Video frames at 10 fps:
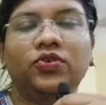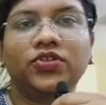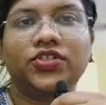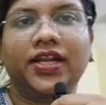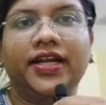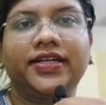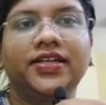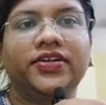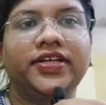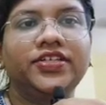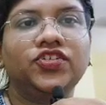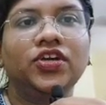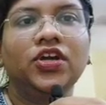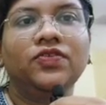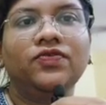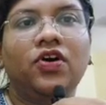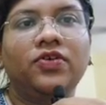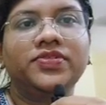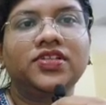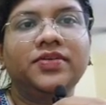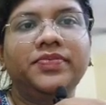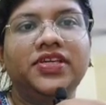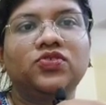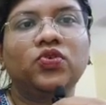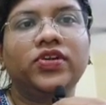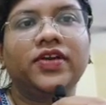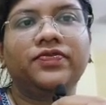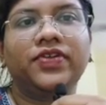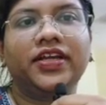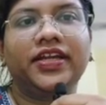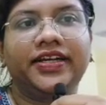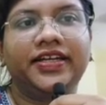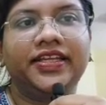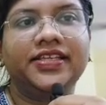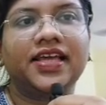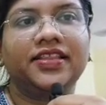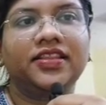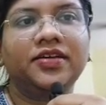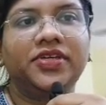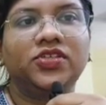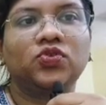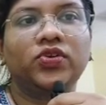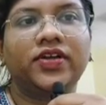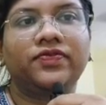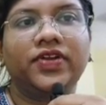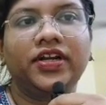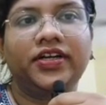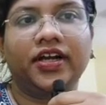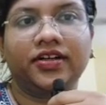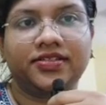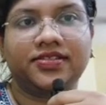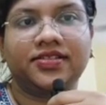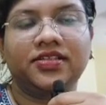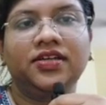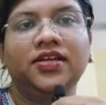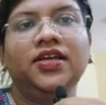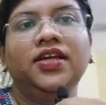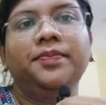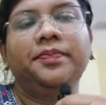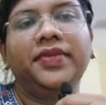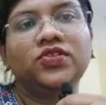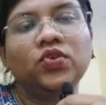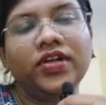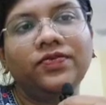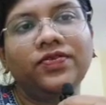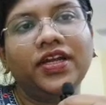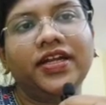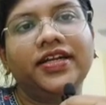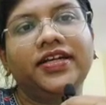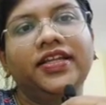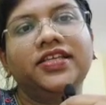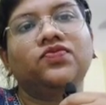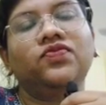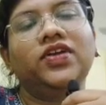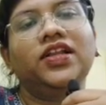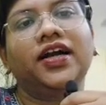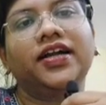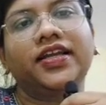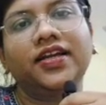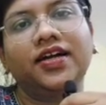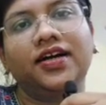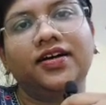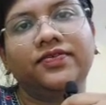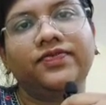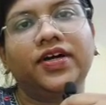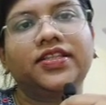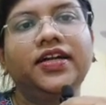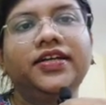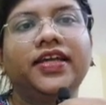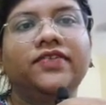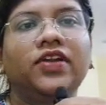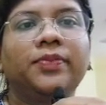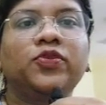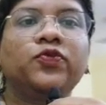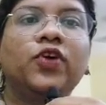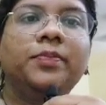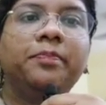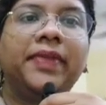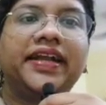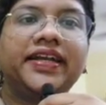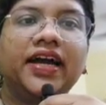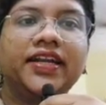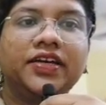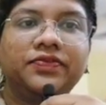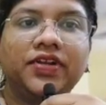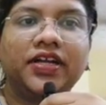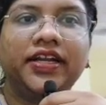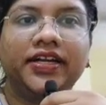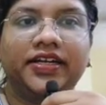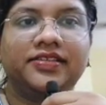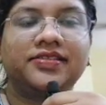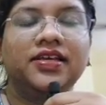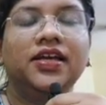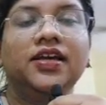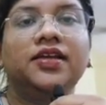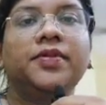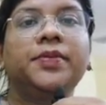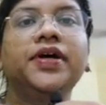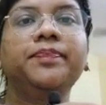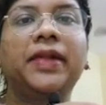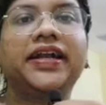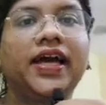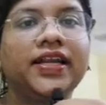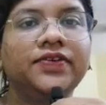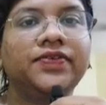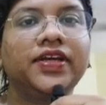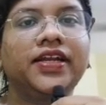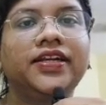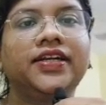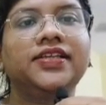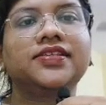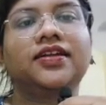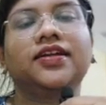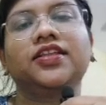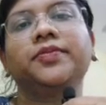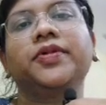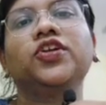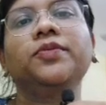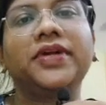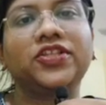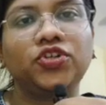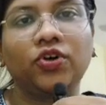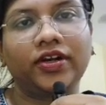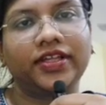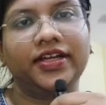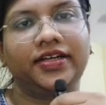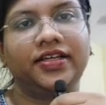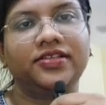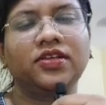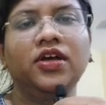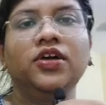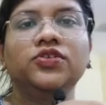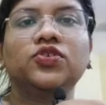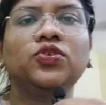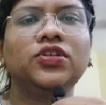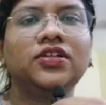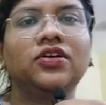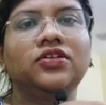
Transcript: urogenital ridge forms the mesonephric kidneys and the mesonephric ducts. Mesonephric kidneys will further develop to form metanephric kidneys. Remember, metanephric kidneys are nothing but your mature kidneys. So